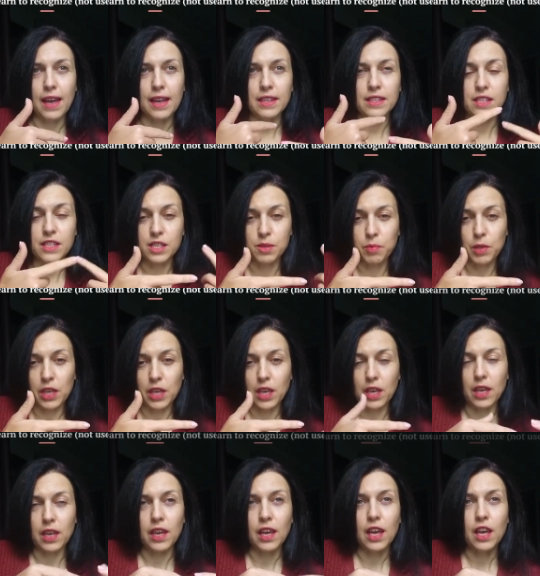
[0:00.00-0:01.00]
and
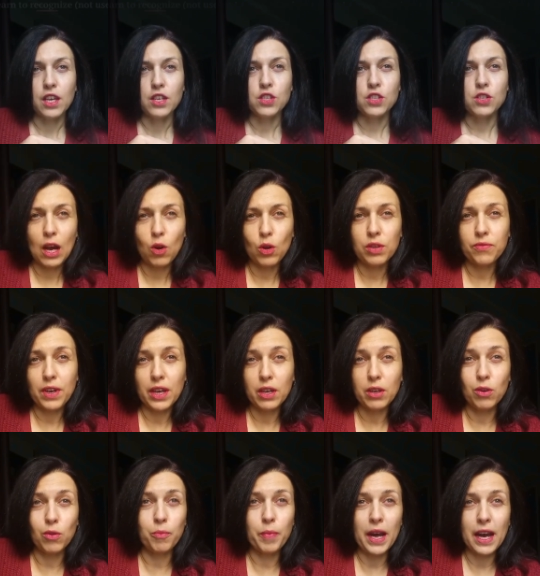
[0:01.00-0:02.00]
speaking. Now, if
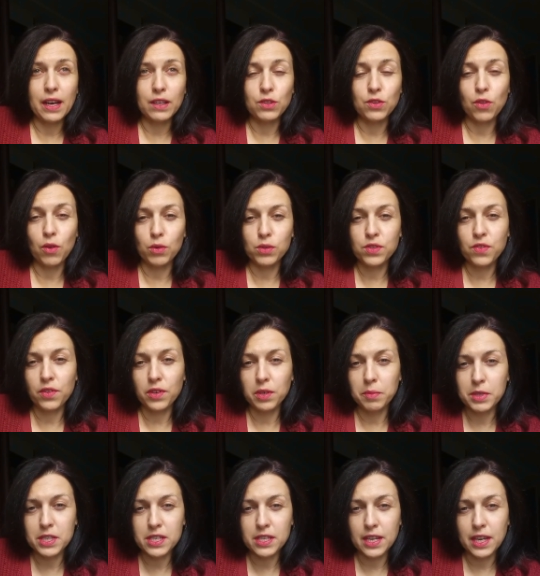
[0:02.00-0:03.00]
I go back to those
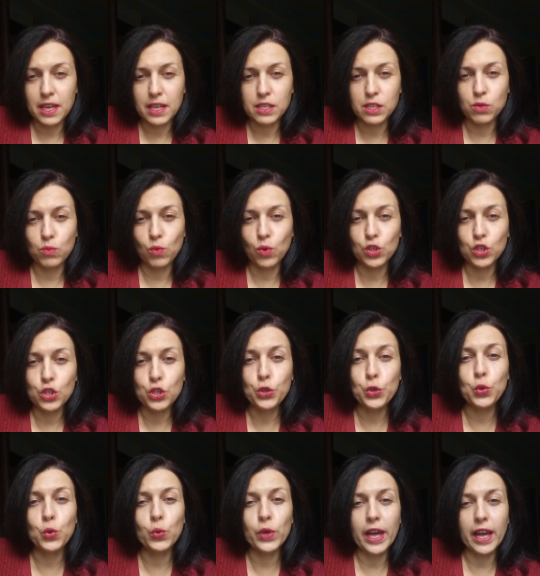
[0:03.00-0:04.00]
three mistakes,
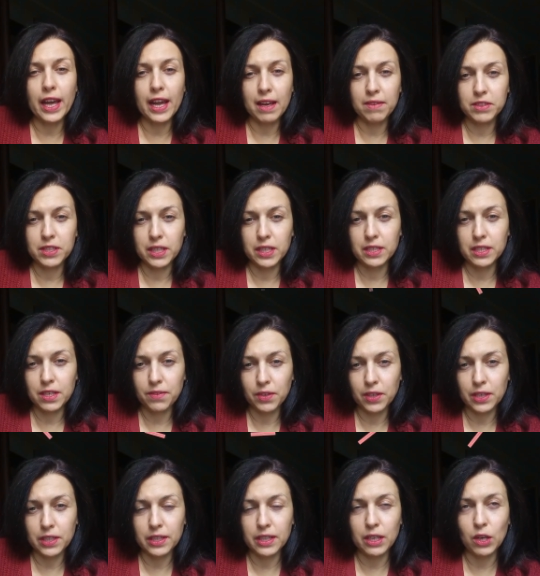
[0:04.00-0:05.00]
what could I have done
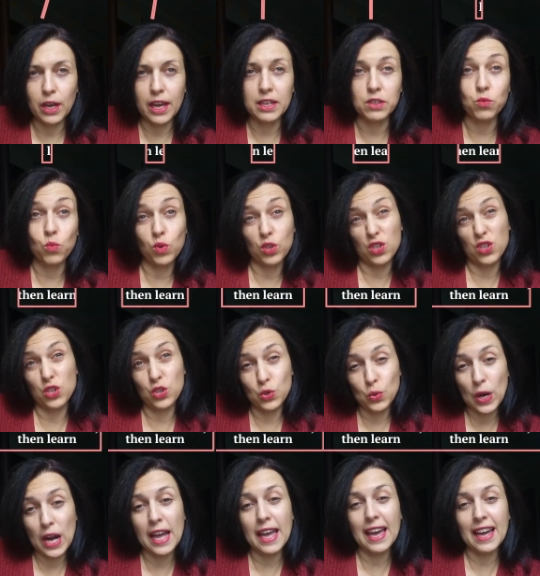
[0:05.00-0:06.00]
differently and what
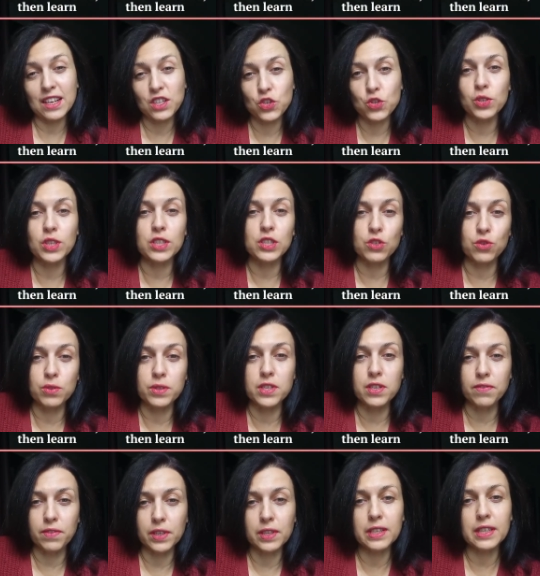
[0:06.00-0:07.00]
do I actually do
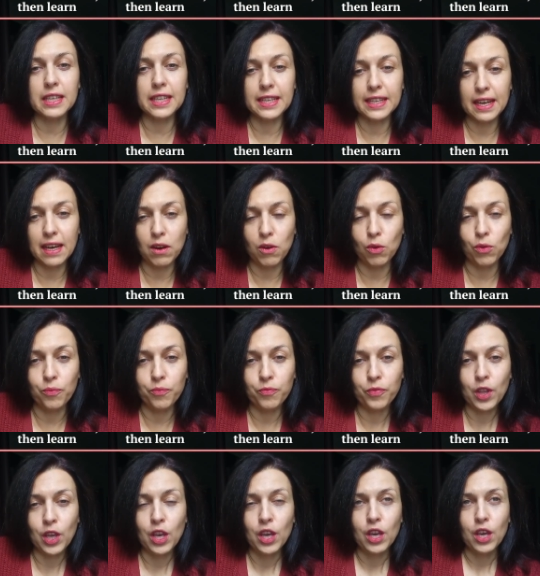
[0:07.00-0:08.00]
differently now?
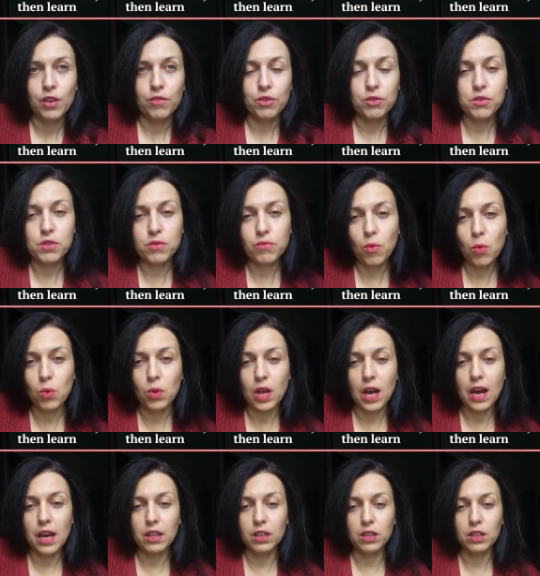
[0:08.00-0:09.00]
First of
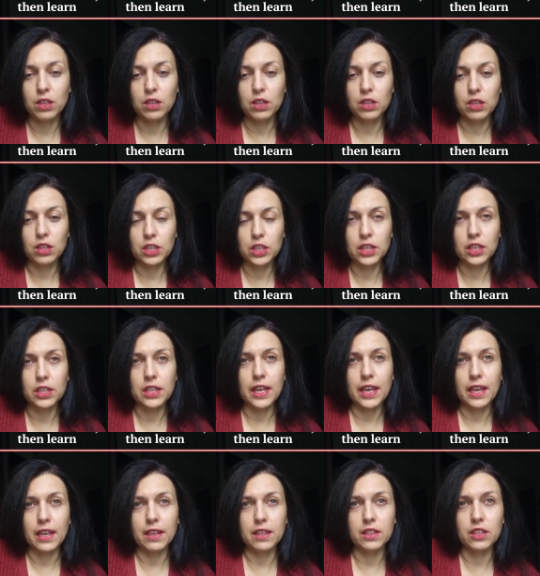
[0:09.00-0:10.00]
all, I
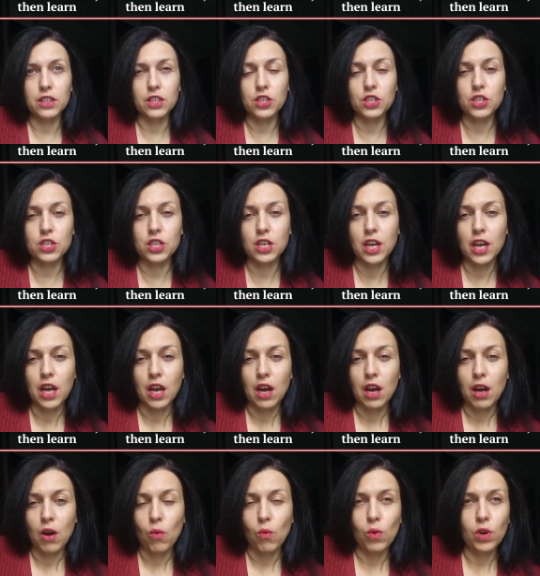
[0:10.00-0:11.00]
learn English
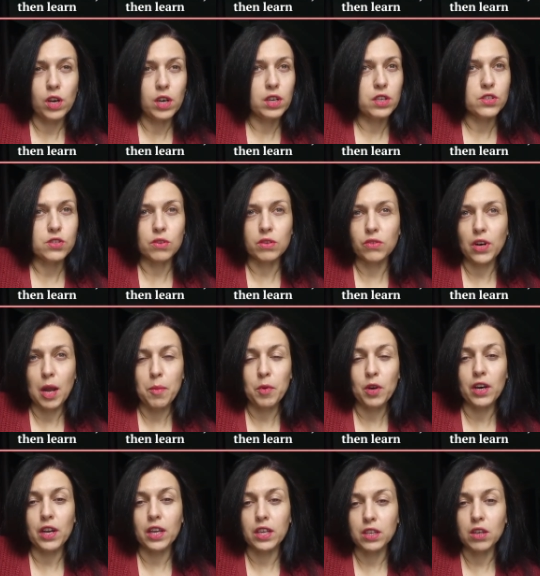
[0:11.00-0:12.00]
words or
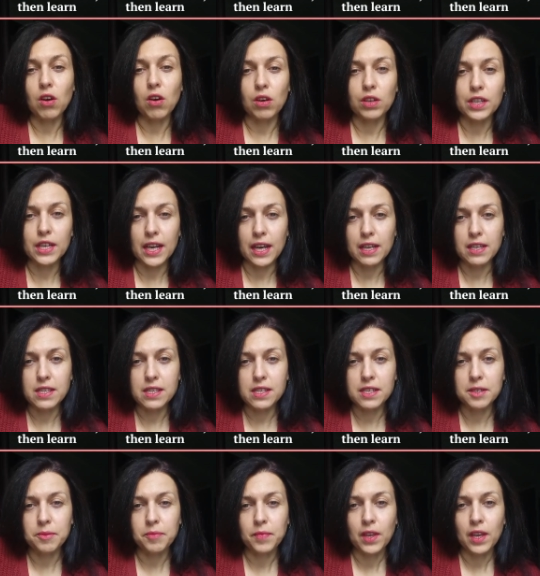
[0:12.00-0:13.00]
grammar in
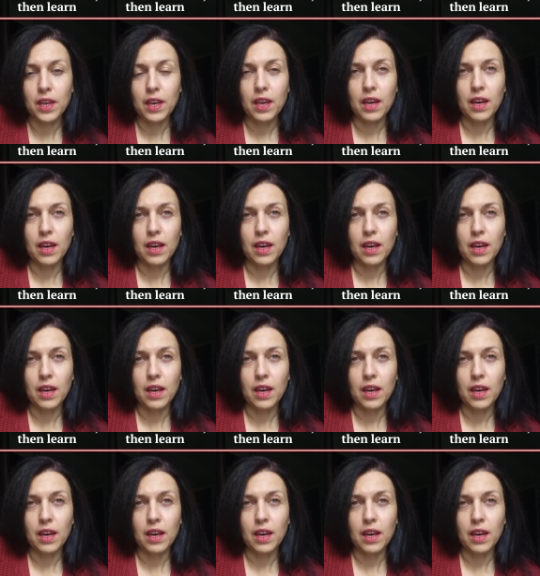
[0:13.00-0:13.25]
context.